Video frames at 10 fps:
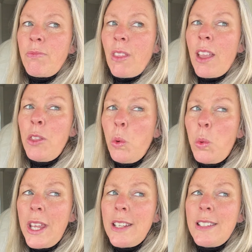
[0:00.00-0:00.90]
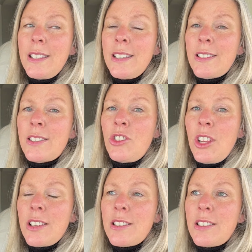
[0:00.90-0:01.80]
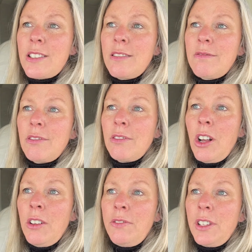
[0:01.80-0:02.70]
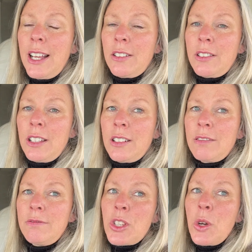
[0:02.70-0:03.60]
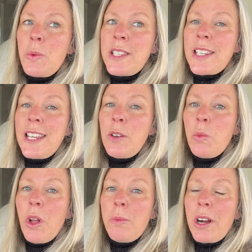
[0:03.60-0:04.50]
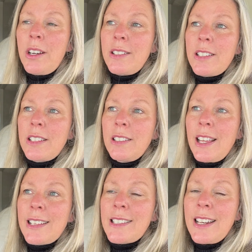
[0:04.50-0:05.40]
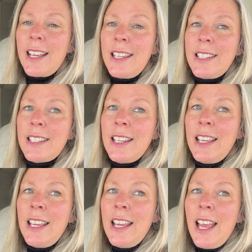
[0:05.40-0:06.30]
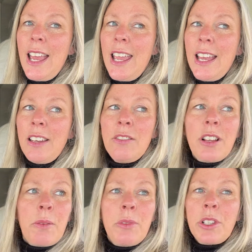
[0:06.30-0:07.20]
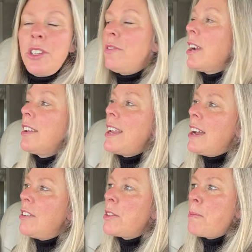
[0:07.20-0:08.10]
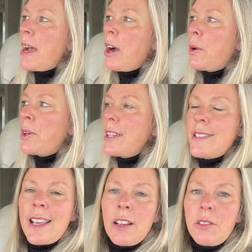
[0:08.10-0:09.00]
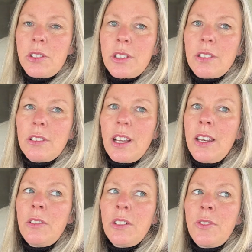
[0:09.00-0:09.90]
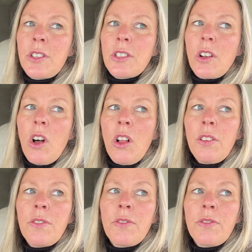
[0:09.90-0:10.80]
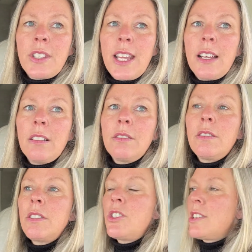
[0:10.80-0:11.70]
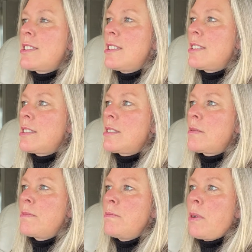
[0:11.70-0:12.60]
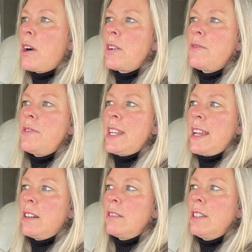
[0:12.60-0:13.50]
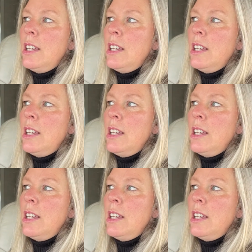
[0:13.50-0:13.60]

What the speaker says: And the wind is just awful out there. So we stayed in Walmart last night, and I'm looking around now. The power is out. I don't know if it's all of town or just this part of town.